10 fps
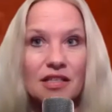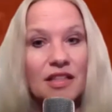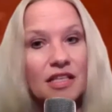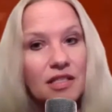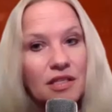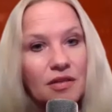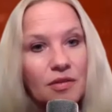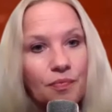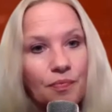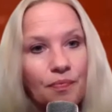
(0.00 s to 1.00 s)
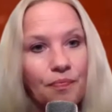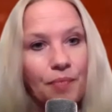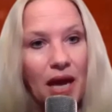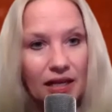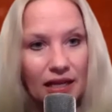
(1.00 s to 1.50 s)
this
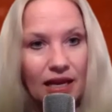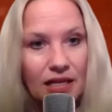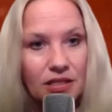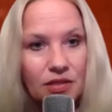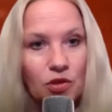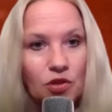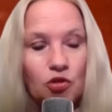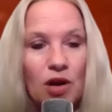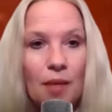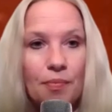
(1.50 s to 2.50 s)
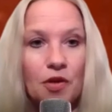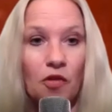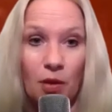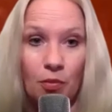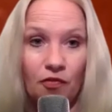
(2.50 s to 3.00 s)
podcast will drop
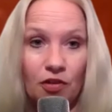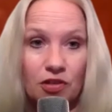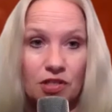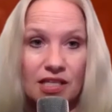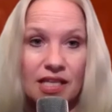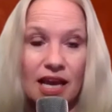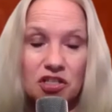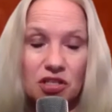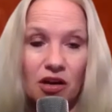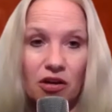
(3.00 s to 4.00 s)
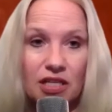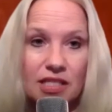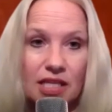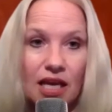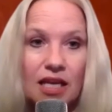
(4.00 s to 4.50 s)
November 1st, as Ashley already
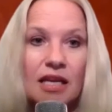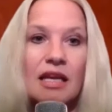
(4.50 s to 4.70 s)
said.